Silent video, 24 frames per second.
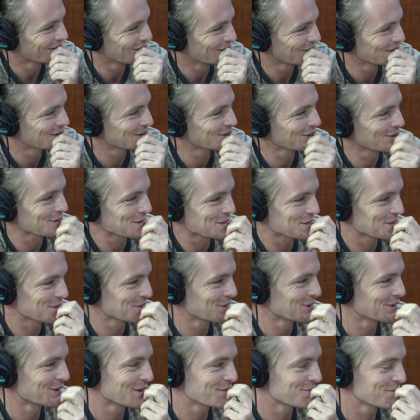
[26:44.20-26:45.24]
And long story
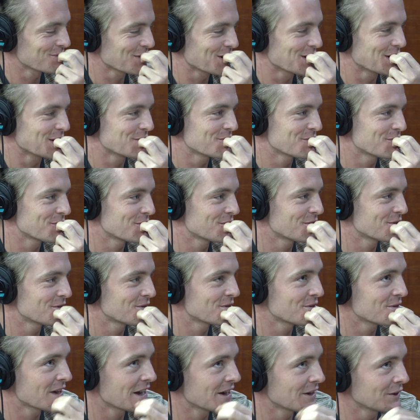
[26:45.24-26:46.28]
short, I
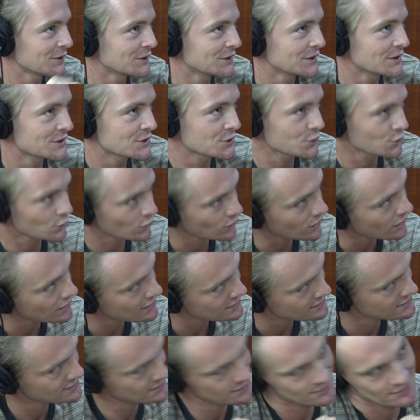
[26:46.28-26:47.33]
failed it
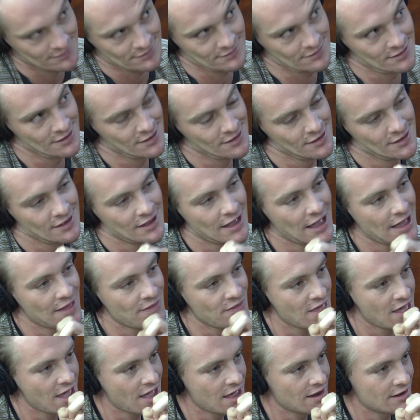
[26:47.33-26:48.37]
twice.
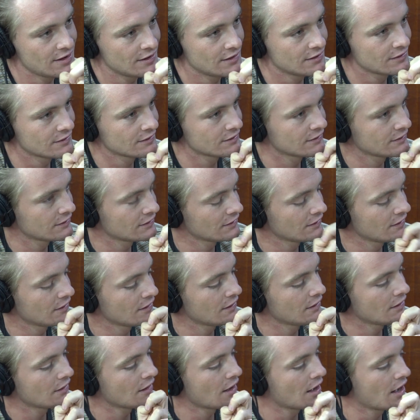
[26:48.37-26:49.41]
And then,
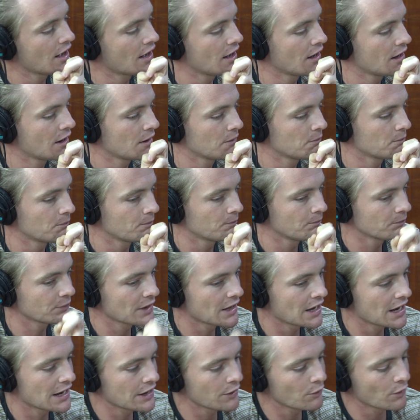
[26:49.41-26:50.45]

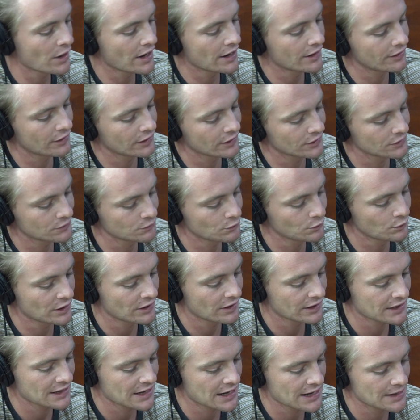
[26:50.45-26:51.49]
when
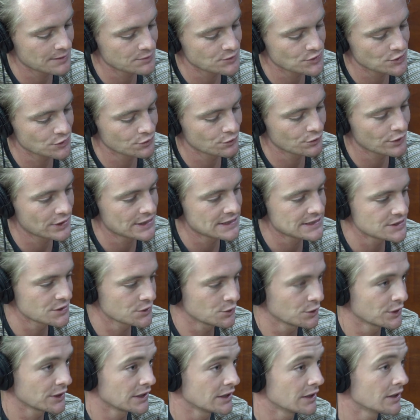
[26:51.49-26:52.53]
I came to
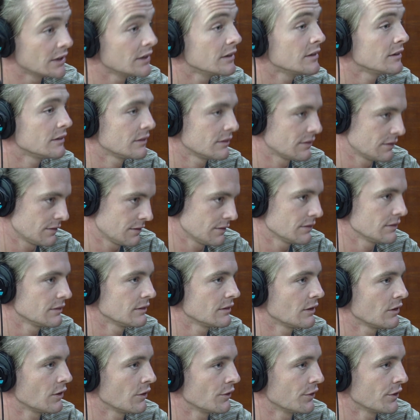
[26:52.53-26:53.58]
redoing it
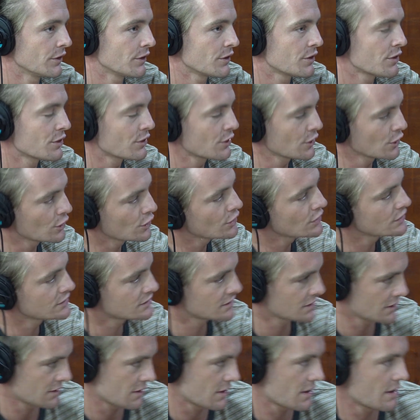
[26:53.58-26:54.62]
on the
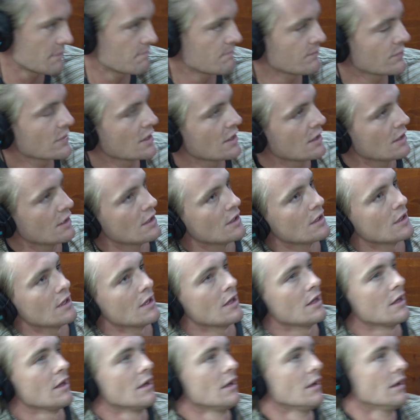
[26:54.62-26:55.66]
third time,
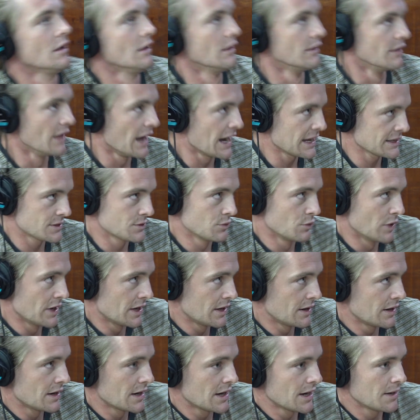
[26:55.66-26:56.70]
that's
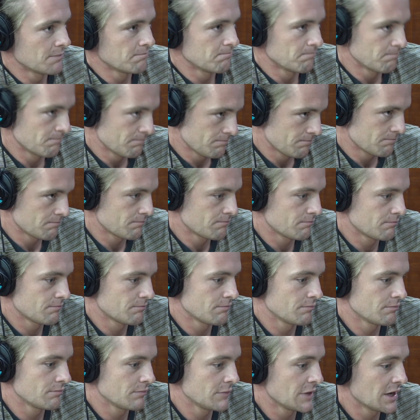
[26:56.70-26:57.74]
when
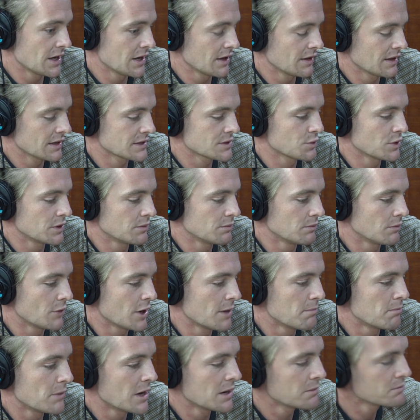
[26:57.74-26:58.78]

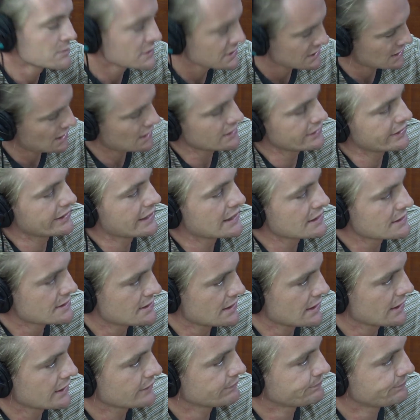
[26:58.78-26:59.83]
my mum started to get
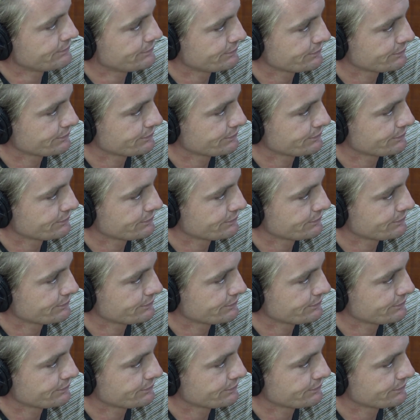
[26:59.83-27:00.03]
sick.